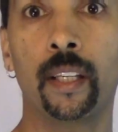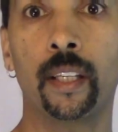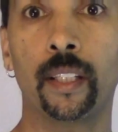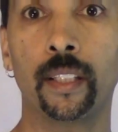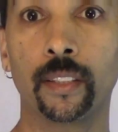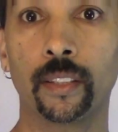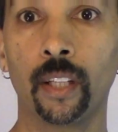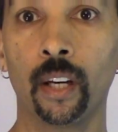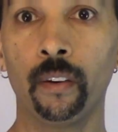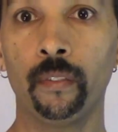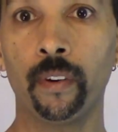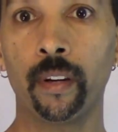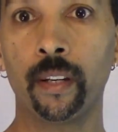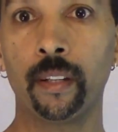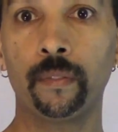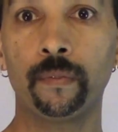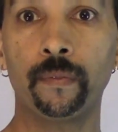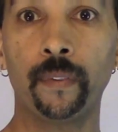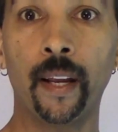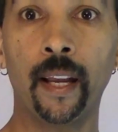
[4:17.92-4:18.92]
is
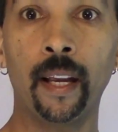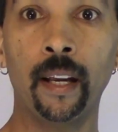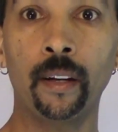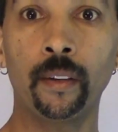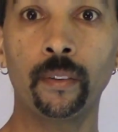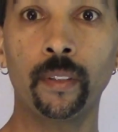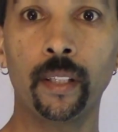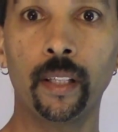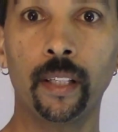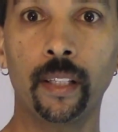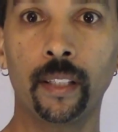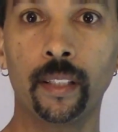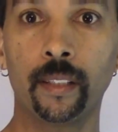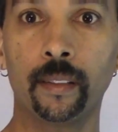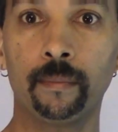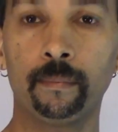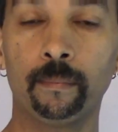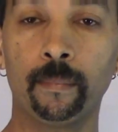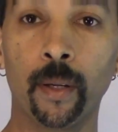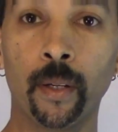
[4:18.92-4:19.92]
already filed,
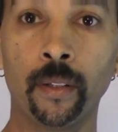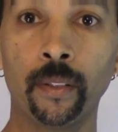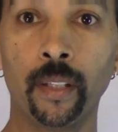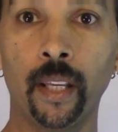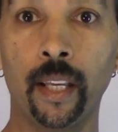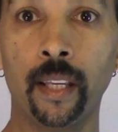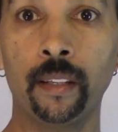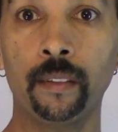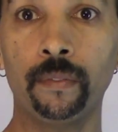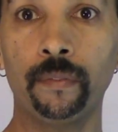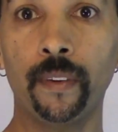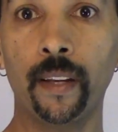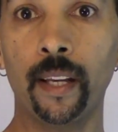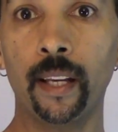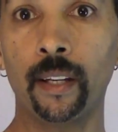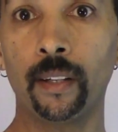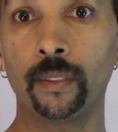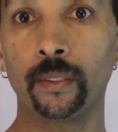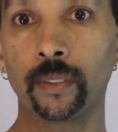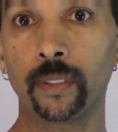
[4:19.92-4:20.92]
burnt and
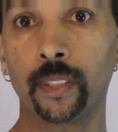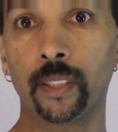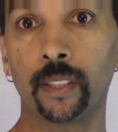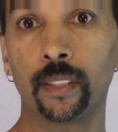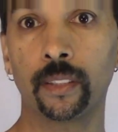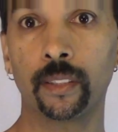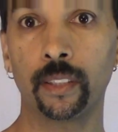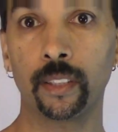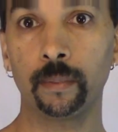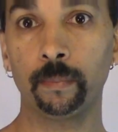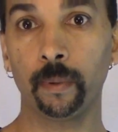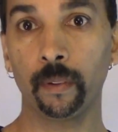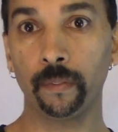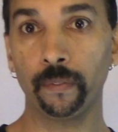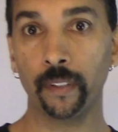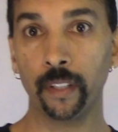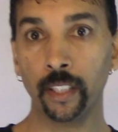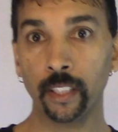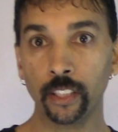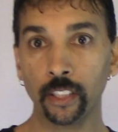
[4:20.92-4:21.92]
filed to
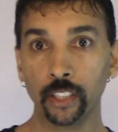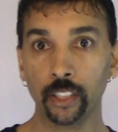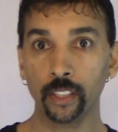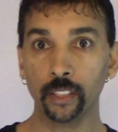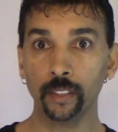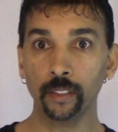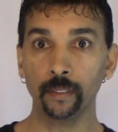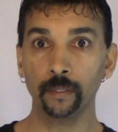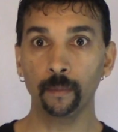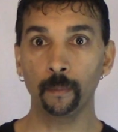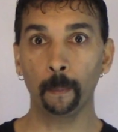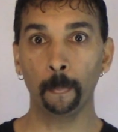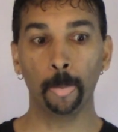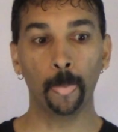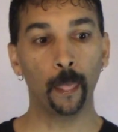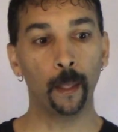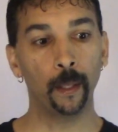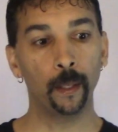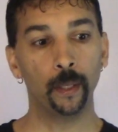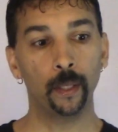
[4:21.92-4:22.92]
perfection.
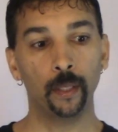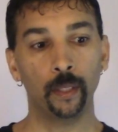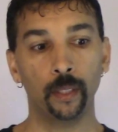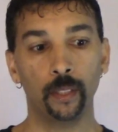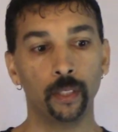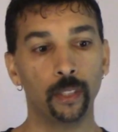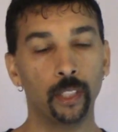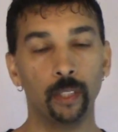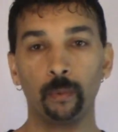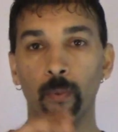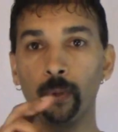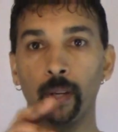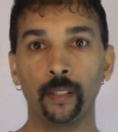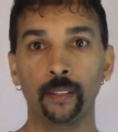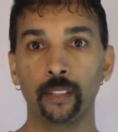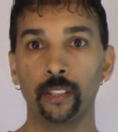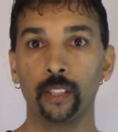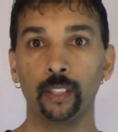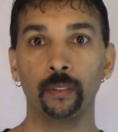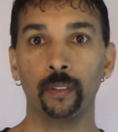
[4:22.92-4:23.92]
You won't have
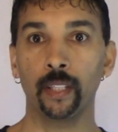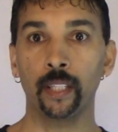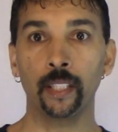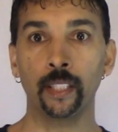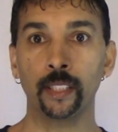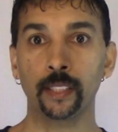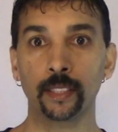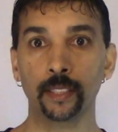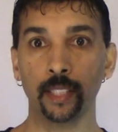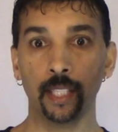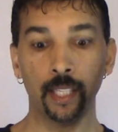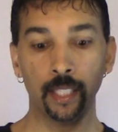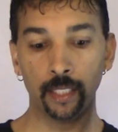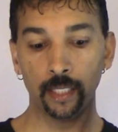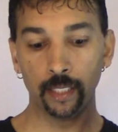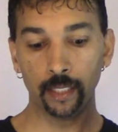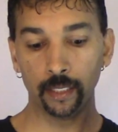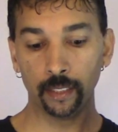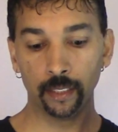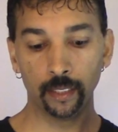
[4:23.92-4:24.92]
to do any
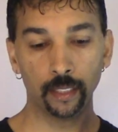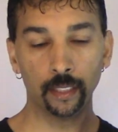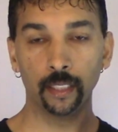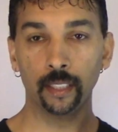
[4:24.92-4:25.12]
sanding,